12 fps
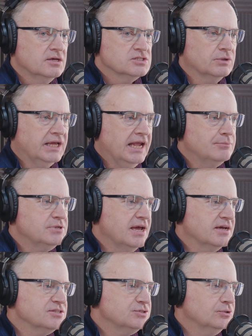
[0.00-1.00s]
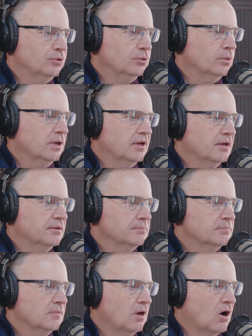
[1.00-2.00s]
So it came down to
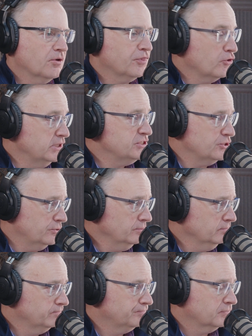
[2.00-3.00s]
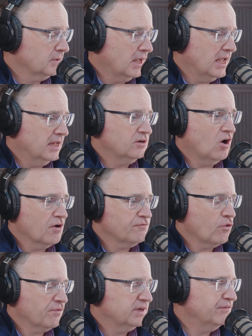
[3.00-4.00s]
R32 and
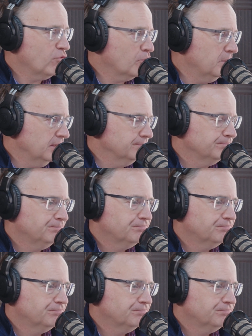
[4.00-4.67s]
R454B.